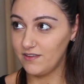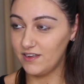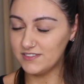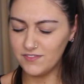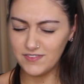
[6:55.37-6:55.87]

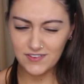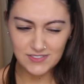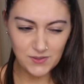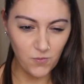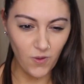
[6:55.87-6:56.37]
I don't think there
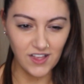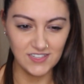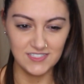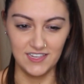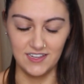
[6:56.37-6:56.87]
is a
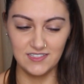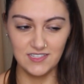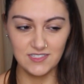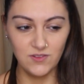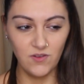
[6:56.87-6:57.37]
worse thing
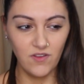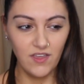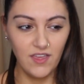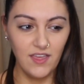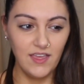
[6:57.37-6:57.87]
because it's not
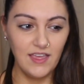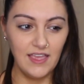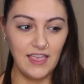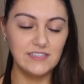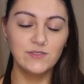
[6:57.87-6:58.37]

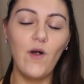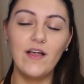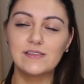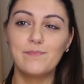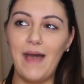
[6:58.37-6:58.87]
it's
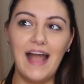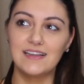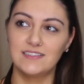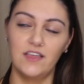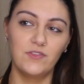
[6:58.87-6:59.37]
not as
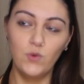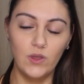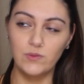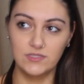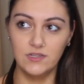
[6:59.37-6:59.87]
bad as I
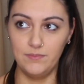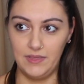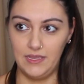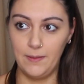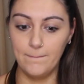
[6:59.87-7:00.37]
thought it was going to
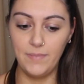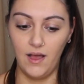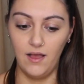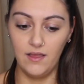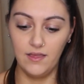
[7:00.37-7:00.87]
be,
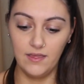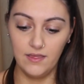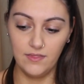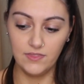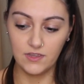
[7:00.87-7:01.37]
but
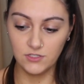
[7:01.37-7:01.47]
the